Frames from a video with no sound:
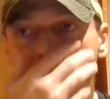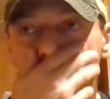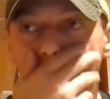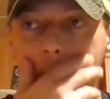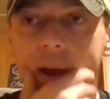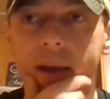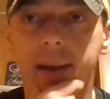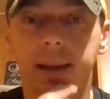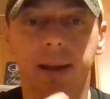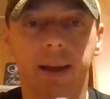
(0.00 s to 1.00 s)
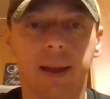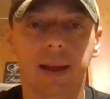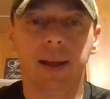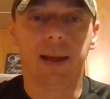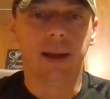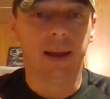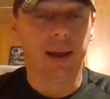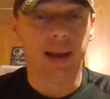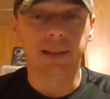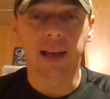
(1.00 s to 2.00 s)
You may
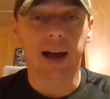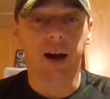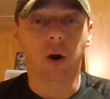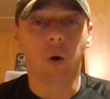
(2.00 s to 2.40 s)
He's got